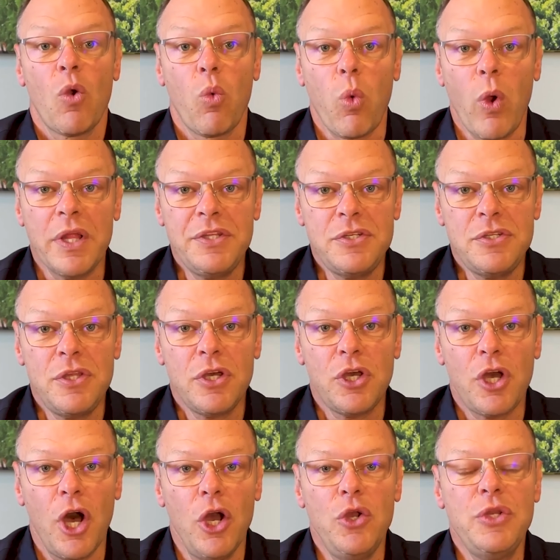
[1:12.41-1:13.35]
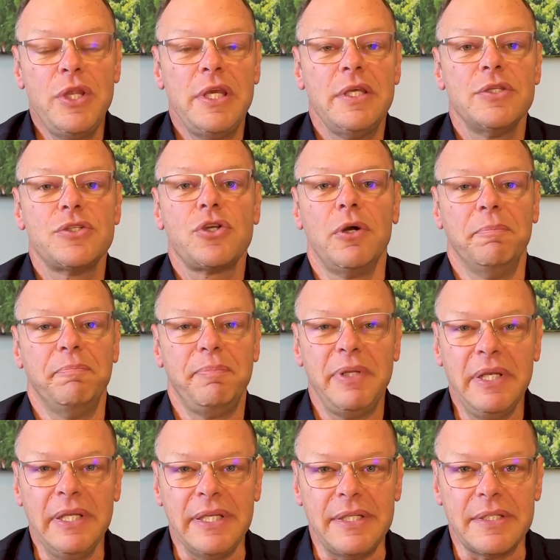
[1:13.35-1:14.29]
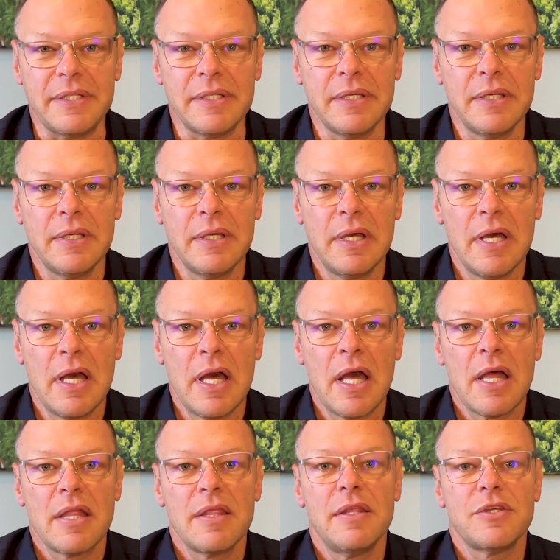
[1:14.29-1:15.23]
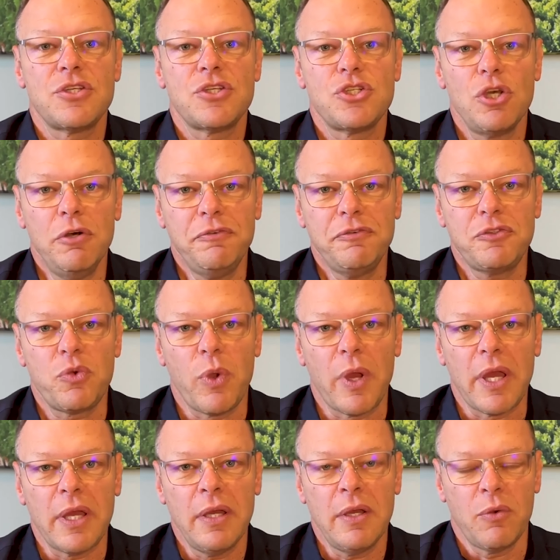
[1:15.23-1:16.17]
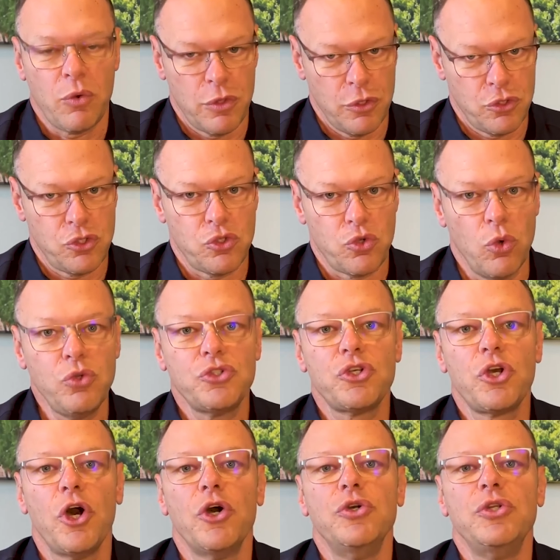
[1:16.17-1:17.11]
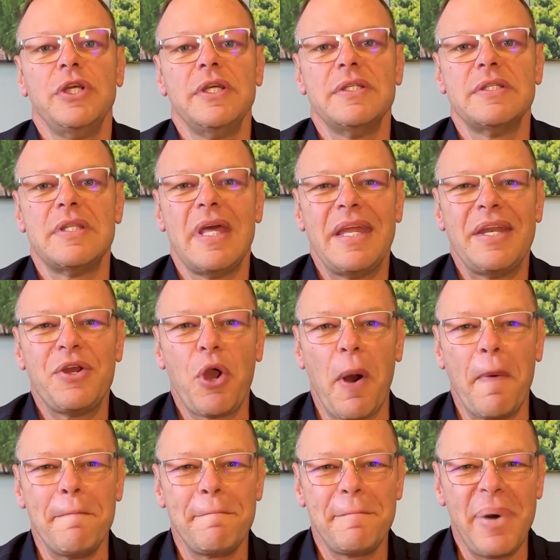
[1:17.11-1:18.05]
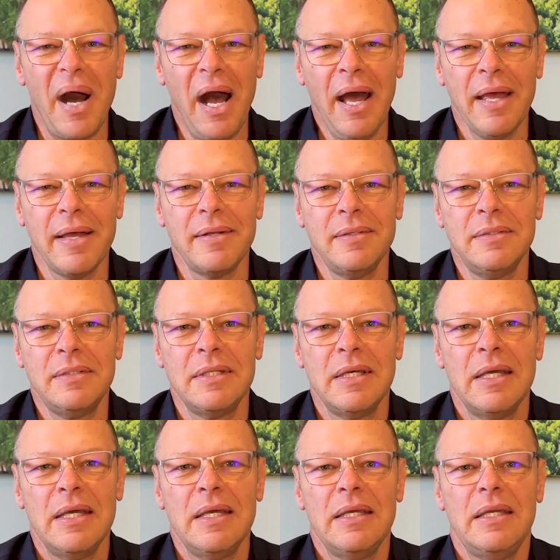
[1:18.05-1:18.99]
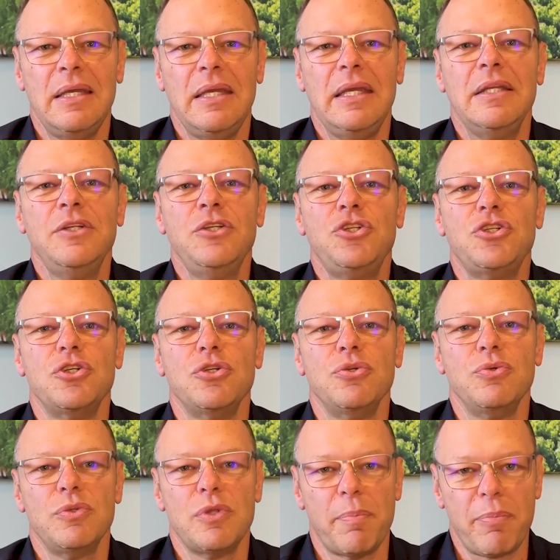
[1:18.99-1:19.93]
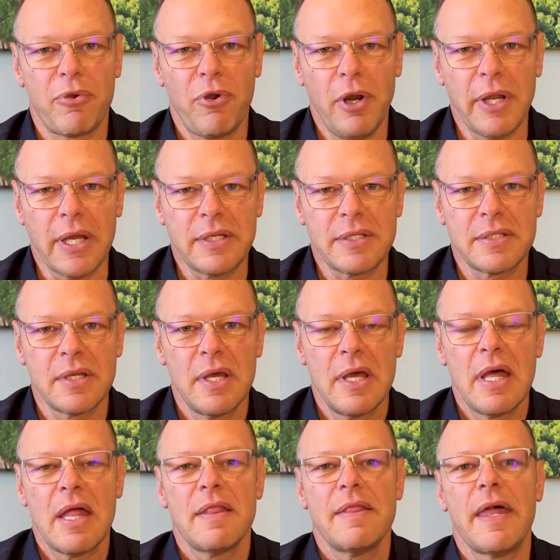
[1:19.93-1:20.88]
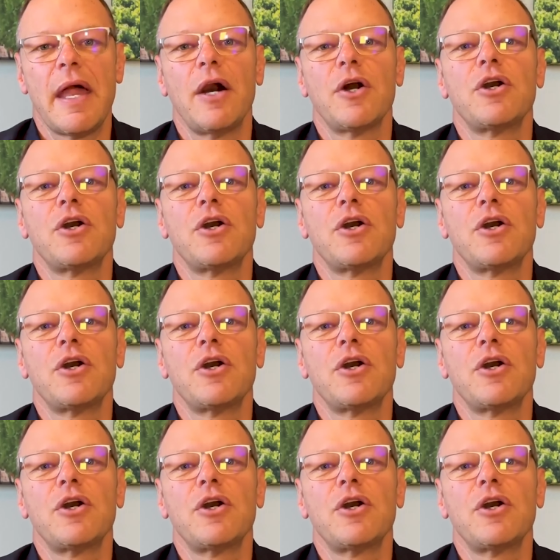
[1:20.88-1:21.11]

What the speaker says: Once the coding is complete, the software or the source code is then compiled into the product that our